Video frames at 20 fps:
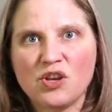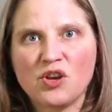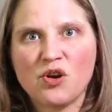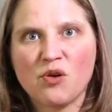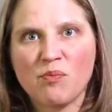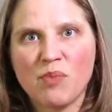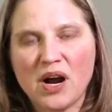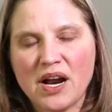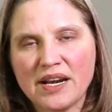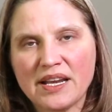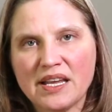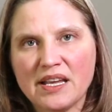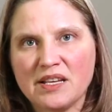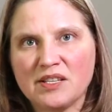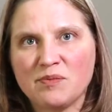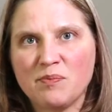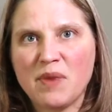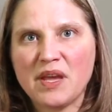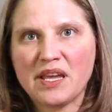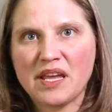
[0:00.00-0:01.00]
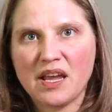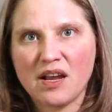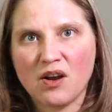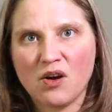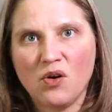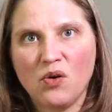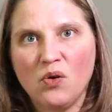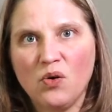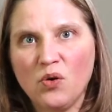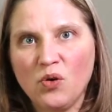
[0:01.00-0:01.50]
your body is making
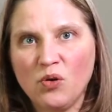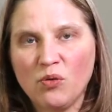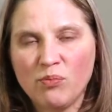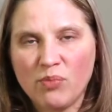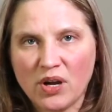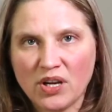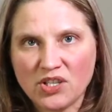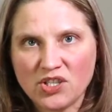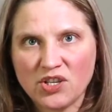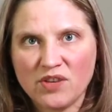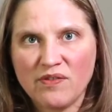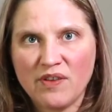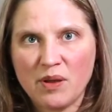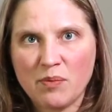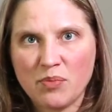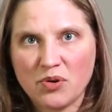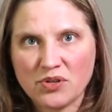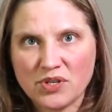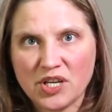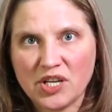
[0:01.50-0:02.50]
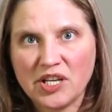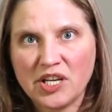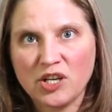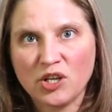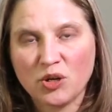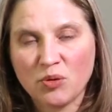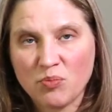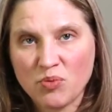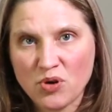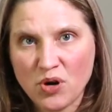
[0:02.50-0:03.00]
a whole bunch of a
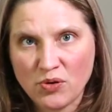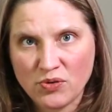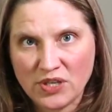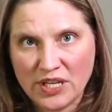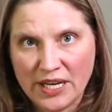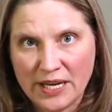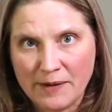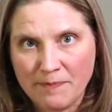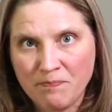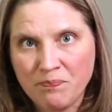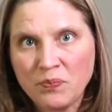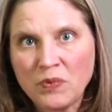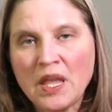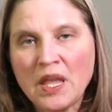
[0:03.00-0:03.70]
particular protein